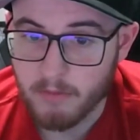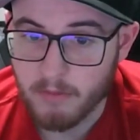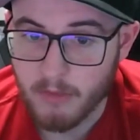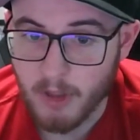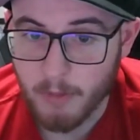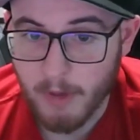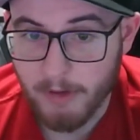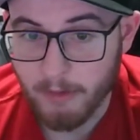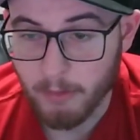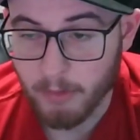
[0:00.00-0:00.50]

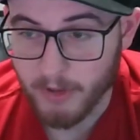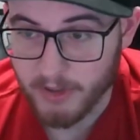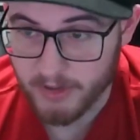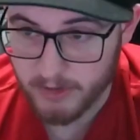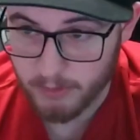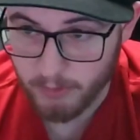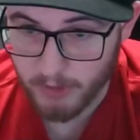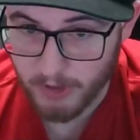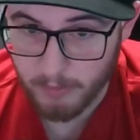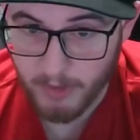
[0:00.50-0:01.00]
maybe play
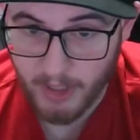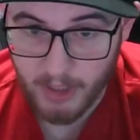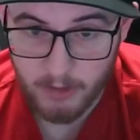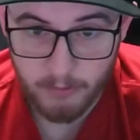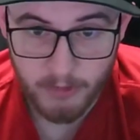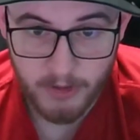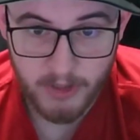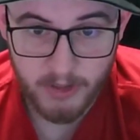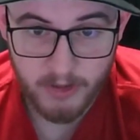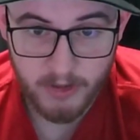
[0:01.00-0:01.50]
swingman
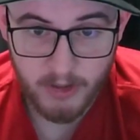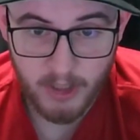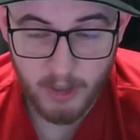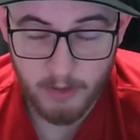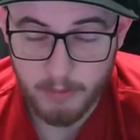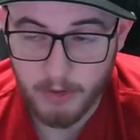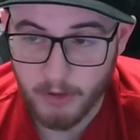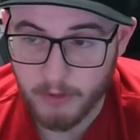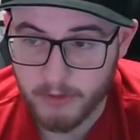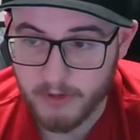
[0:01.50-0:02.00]
with
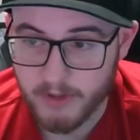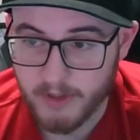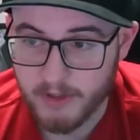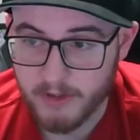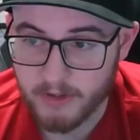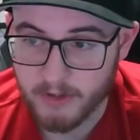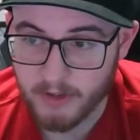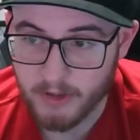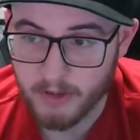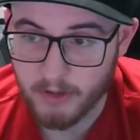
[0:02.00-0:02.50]
come
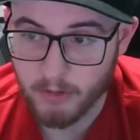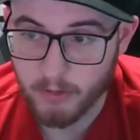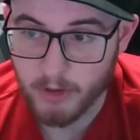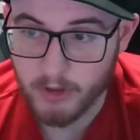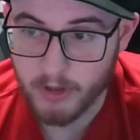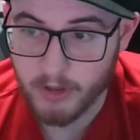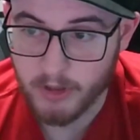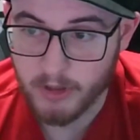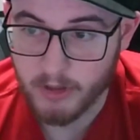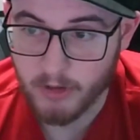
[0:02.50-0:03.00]
postseason
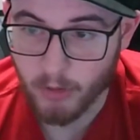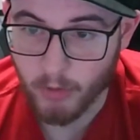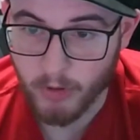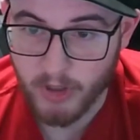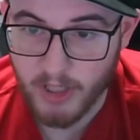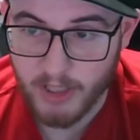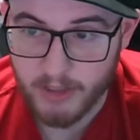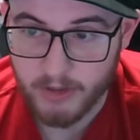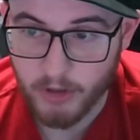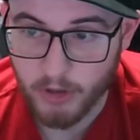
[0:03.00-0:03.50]
or in
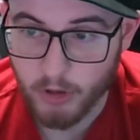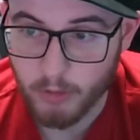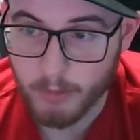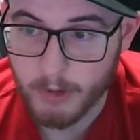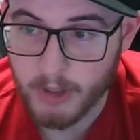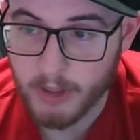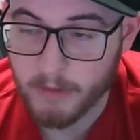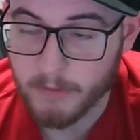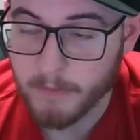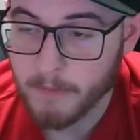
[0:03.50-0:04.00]

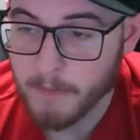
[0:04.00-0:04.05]
October,